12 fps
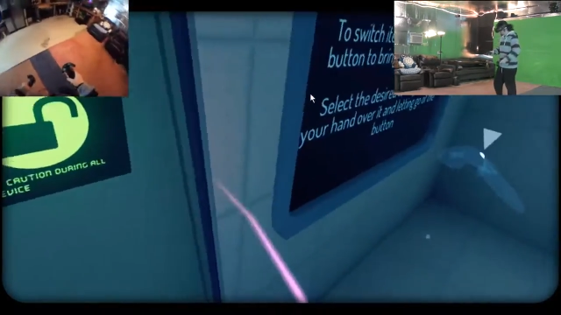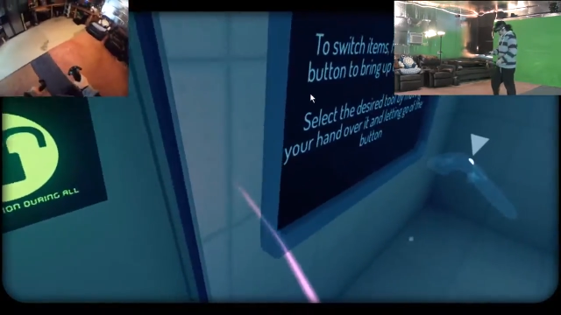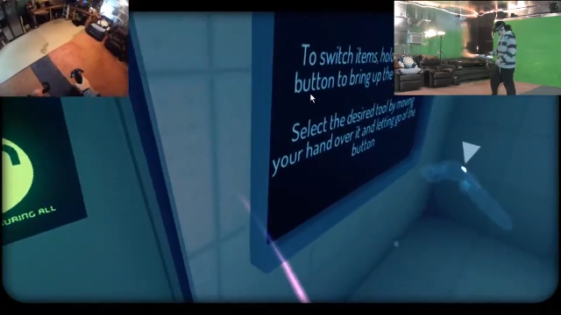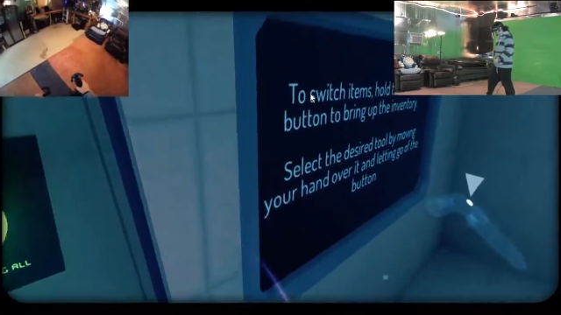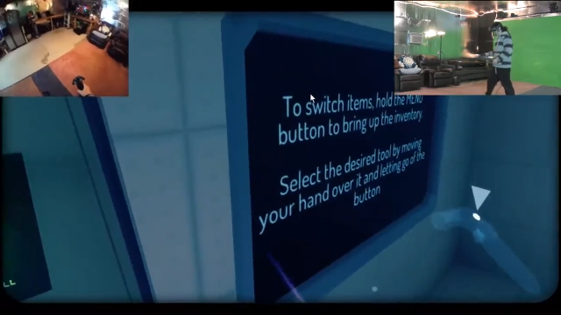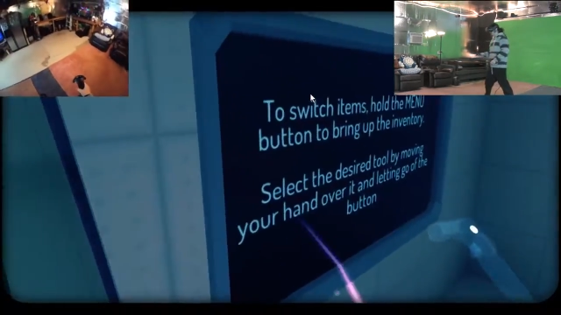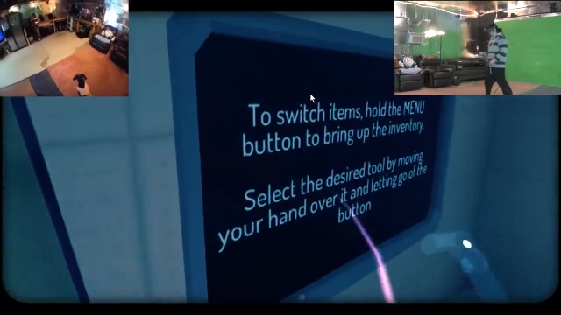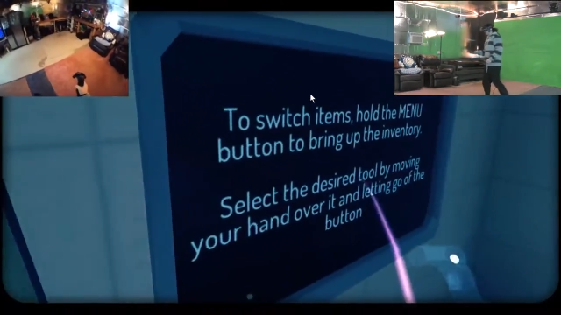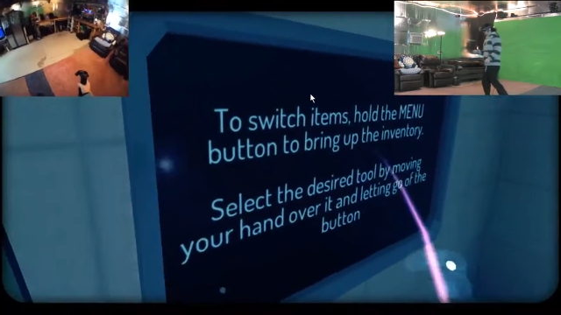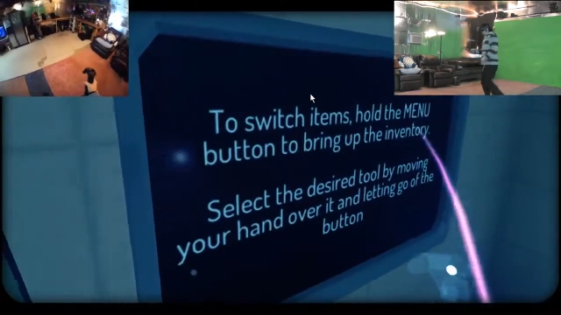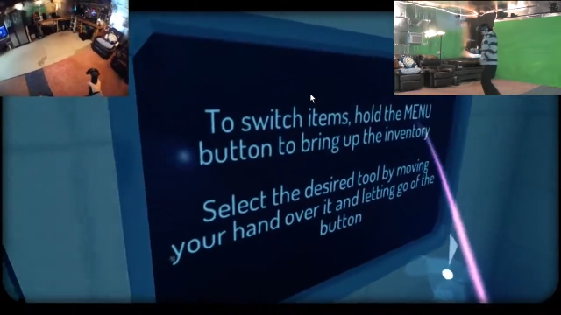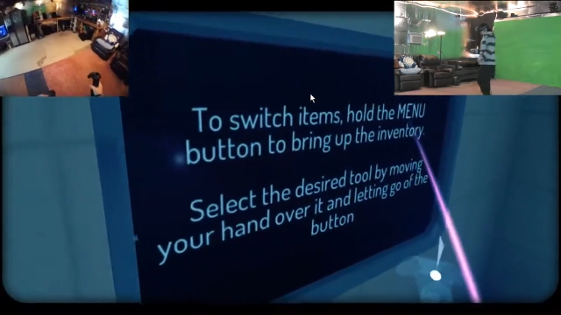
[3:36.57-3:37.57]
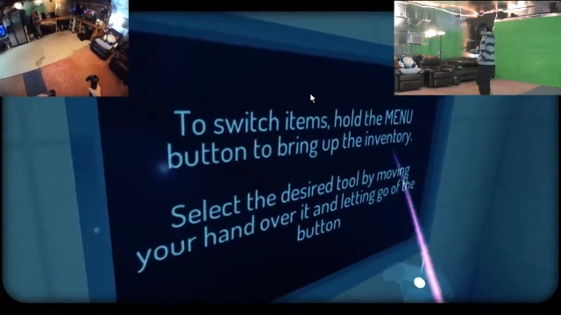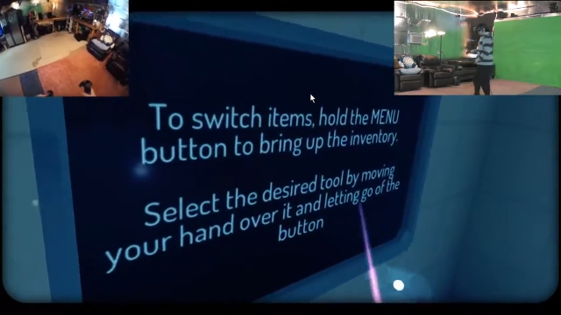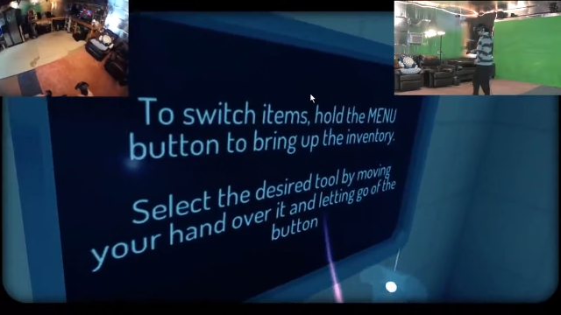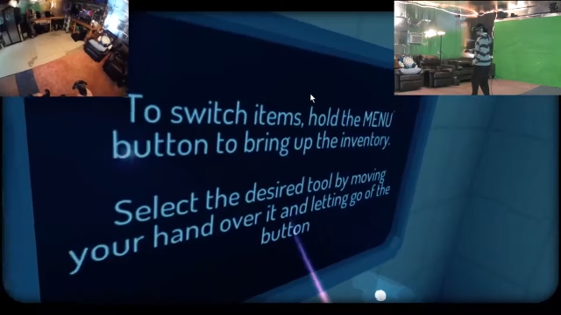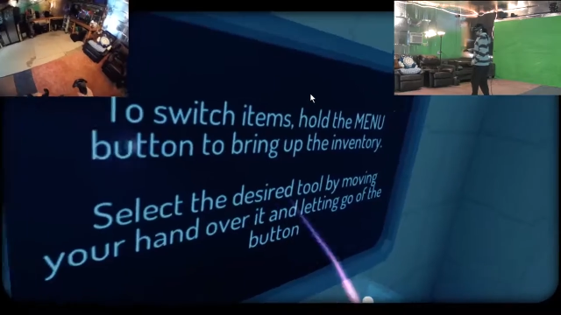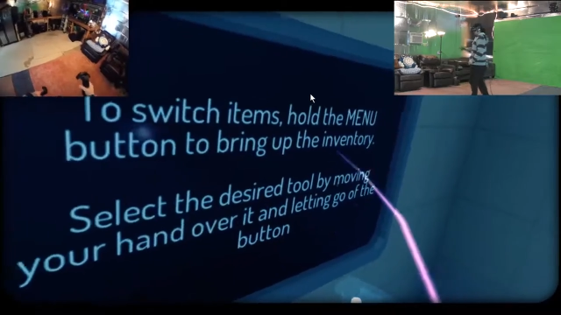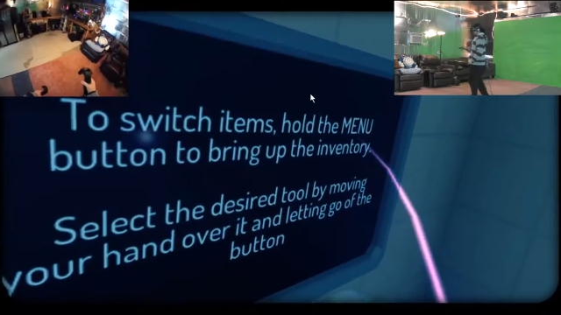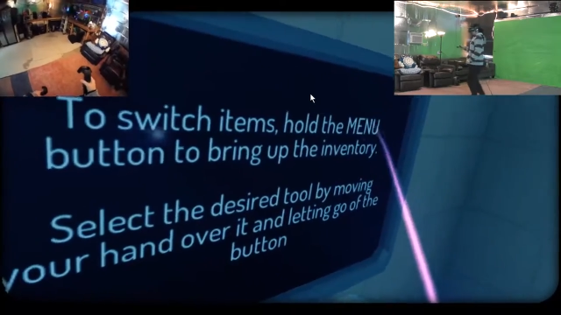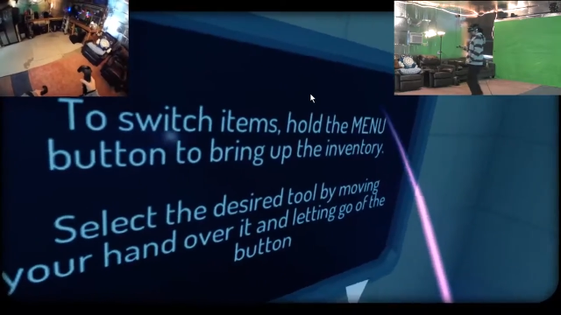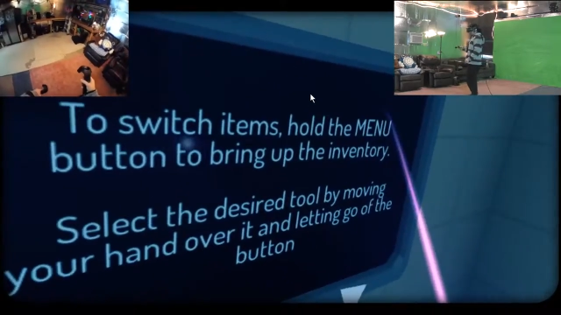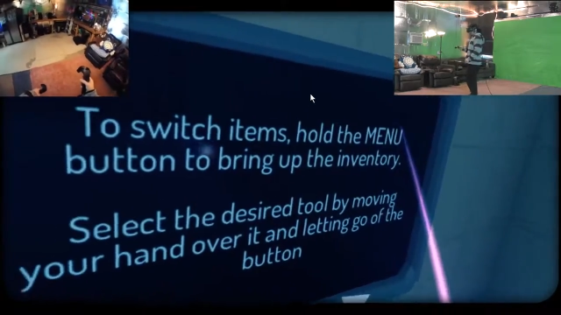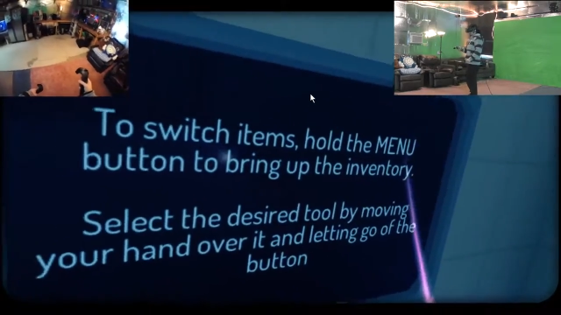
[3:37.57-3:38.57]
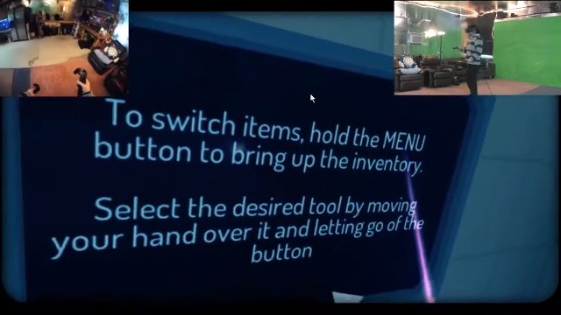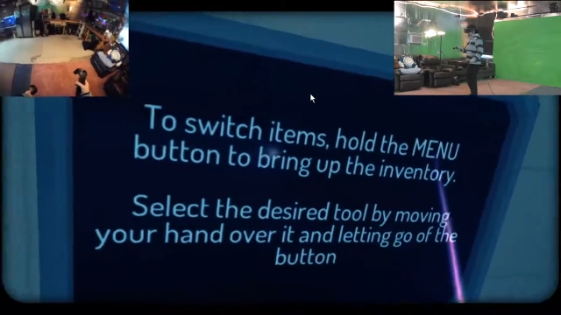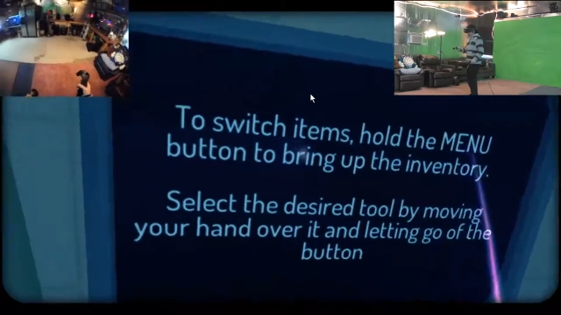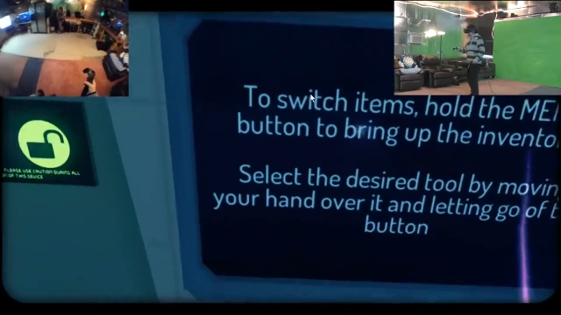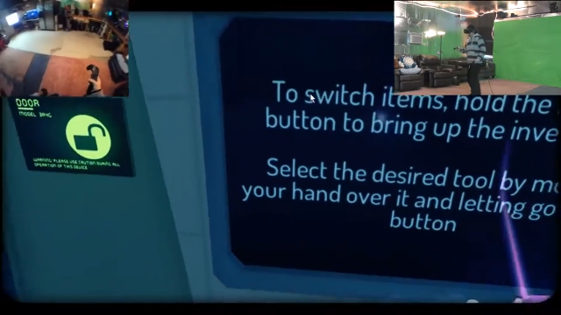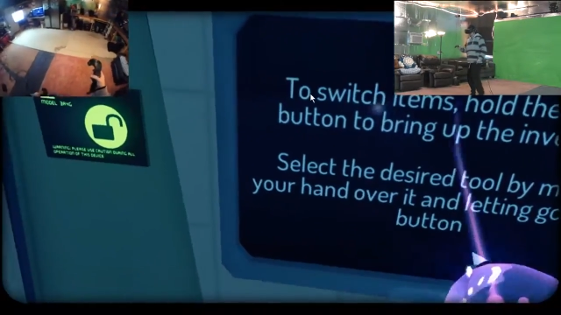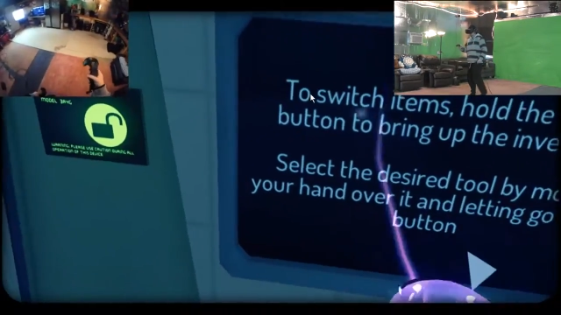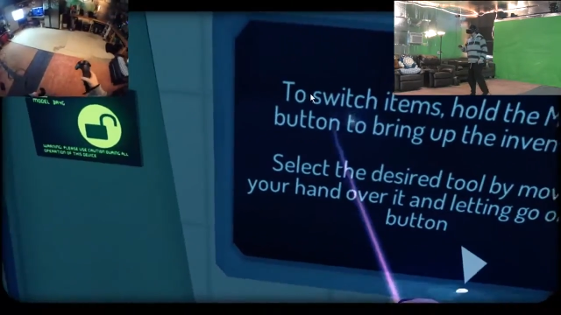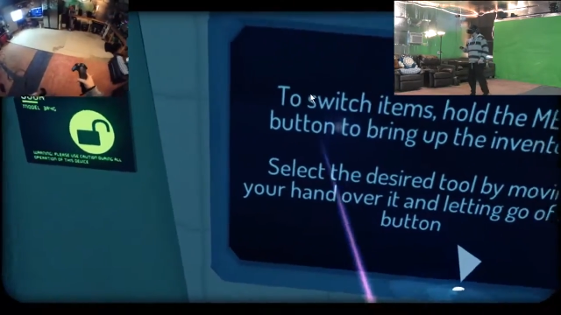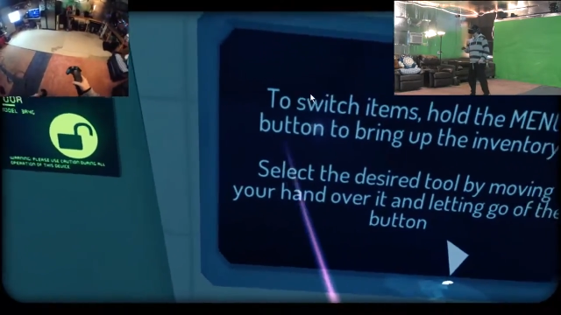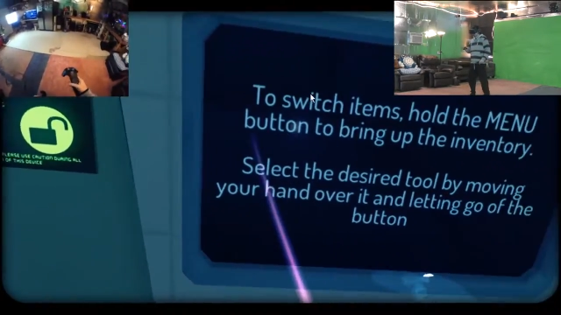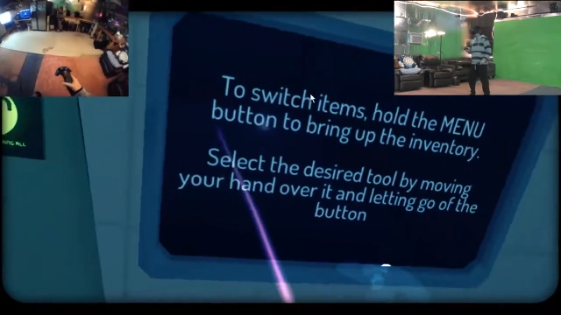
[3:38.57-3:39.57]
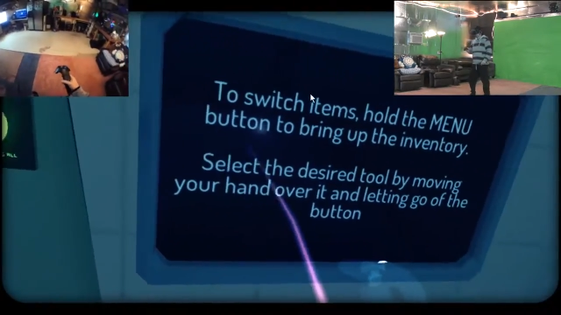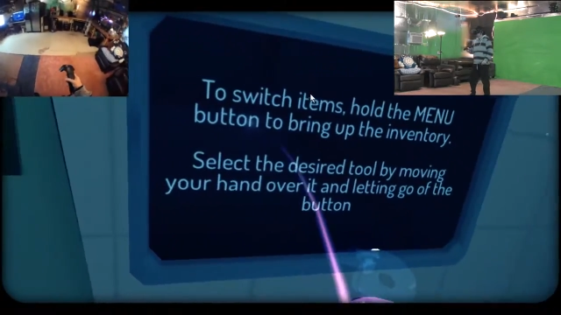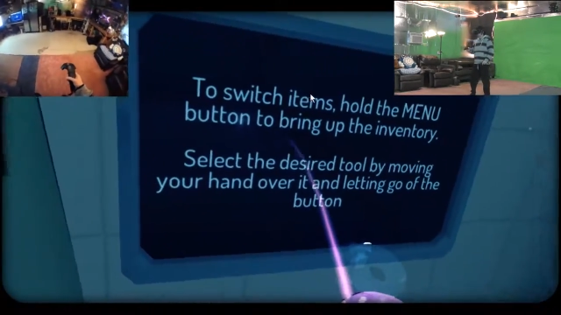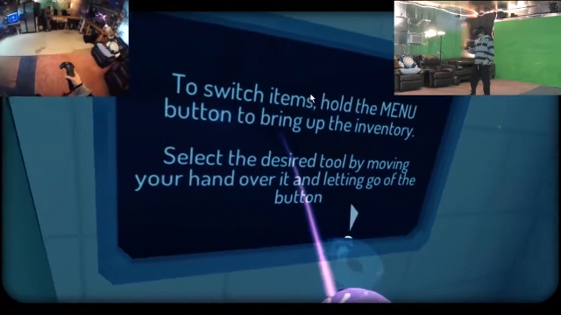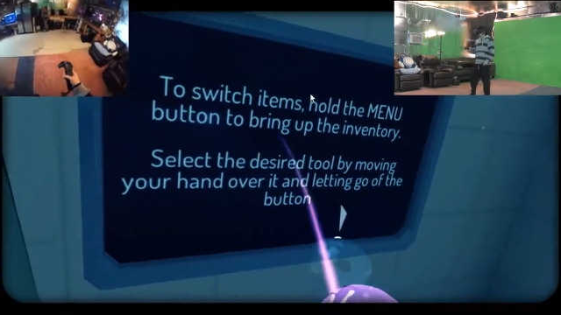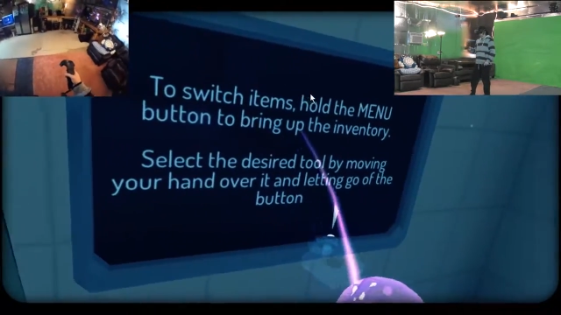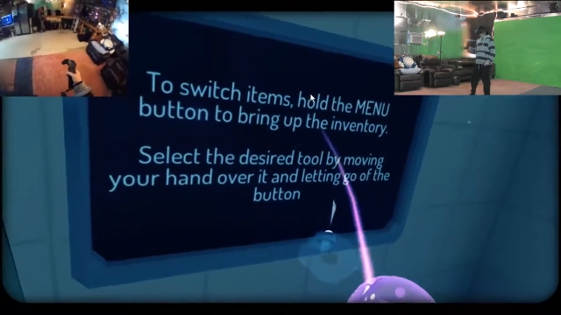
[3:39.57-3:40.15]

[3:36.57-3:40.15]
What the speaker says: No face is visible, so there are no lips to read.